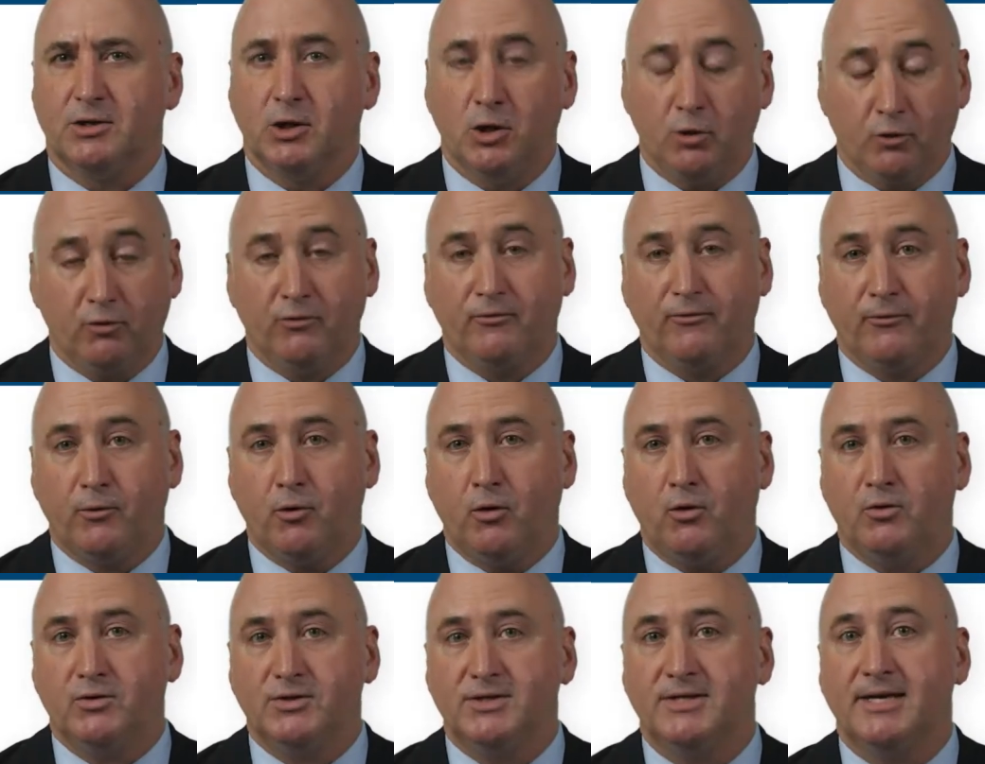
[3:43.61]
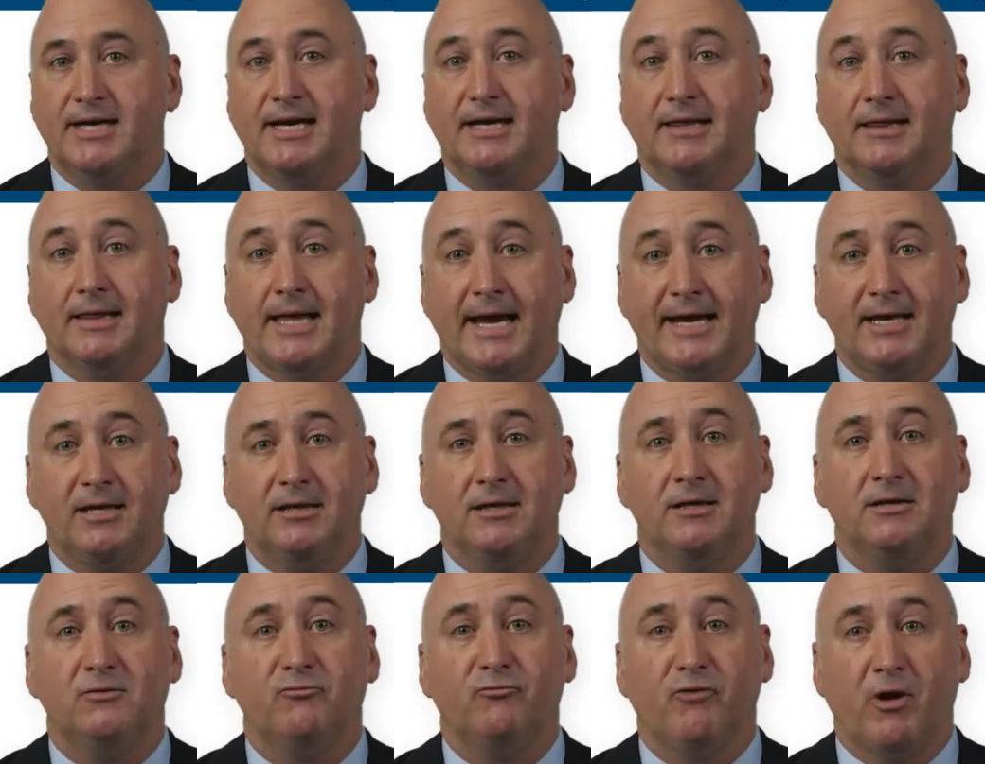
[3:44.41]
who are, of course, the
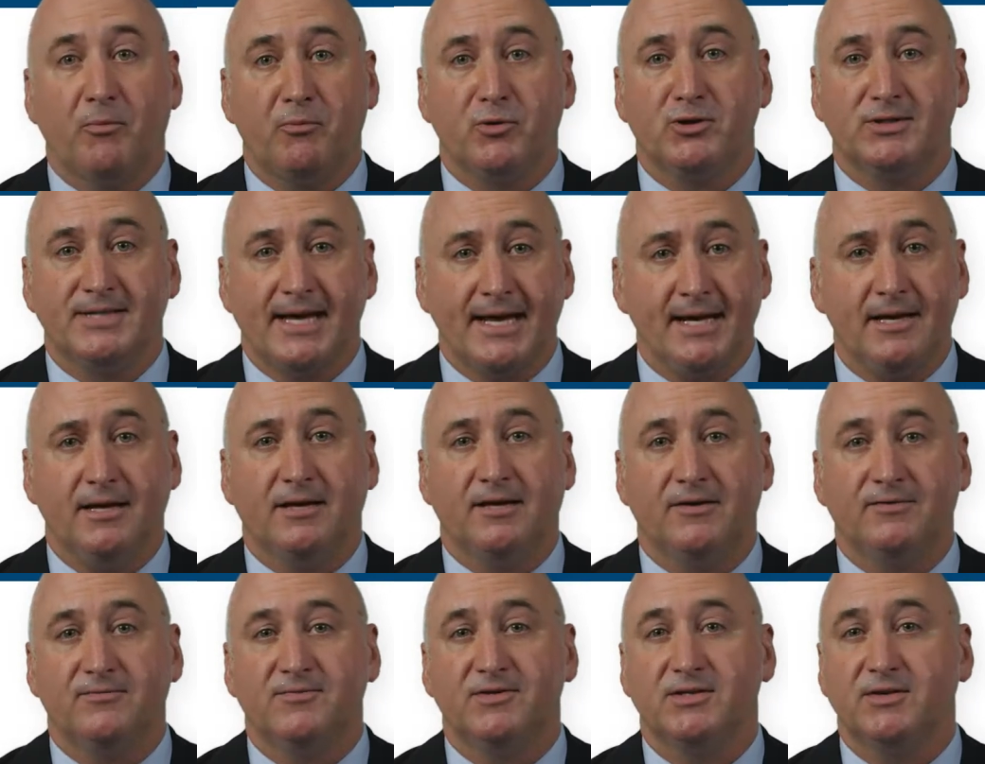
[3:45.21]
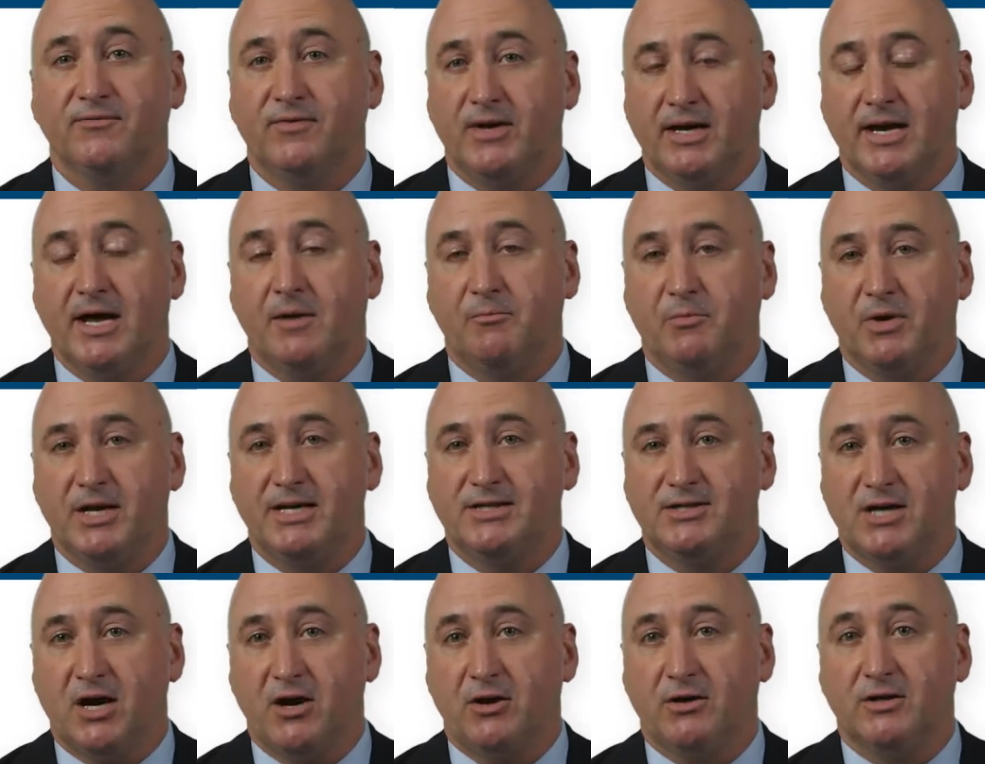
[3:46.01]
elected representatives of the company's
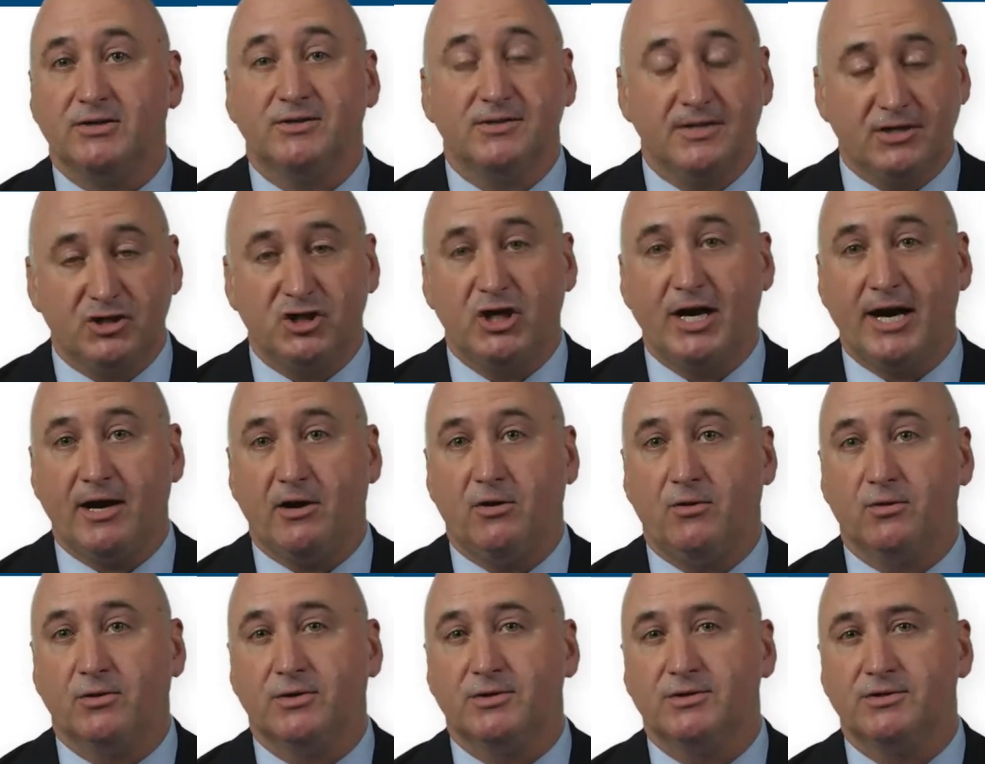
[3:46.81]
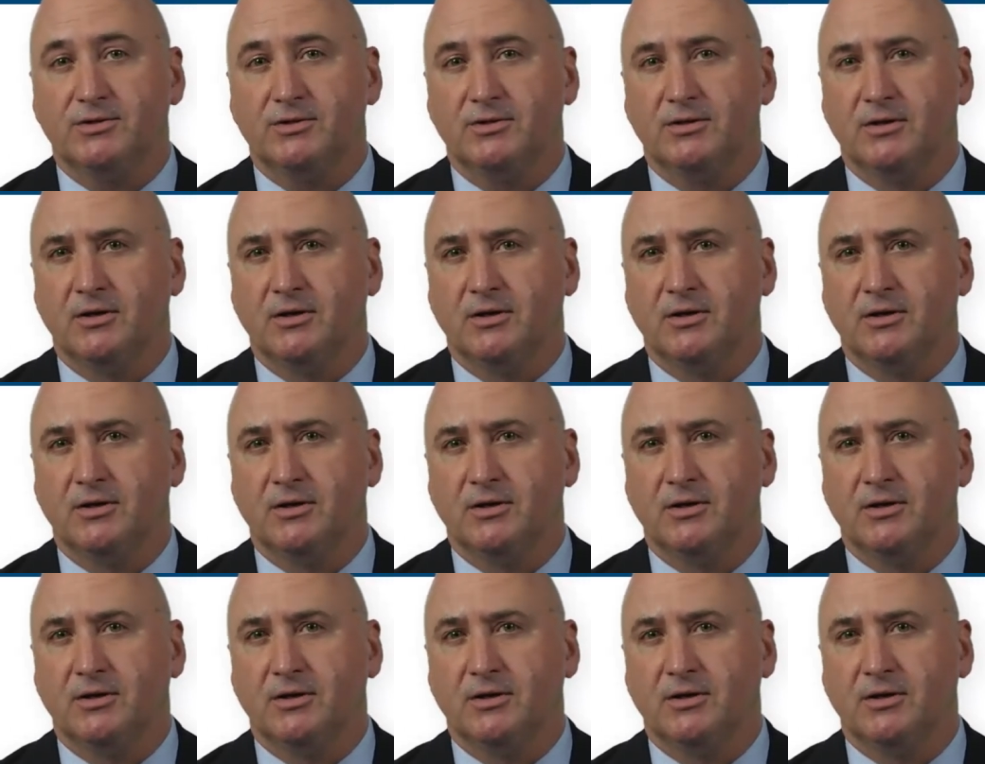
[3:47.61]
owners, the shareholders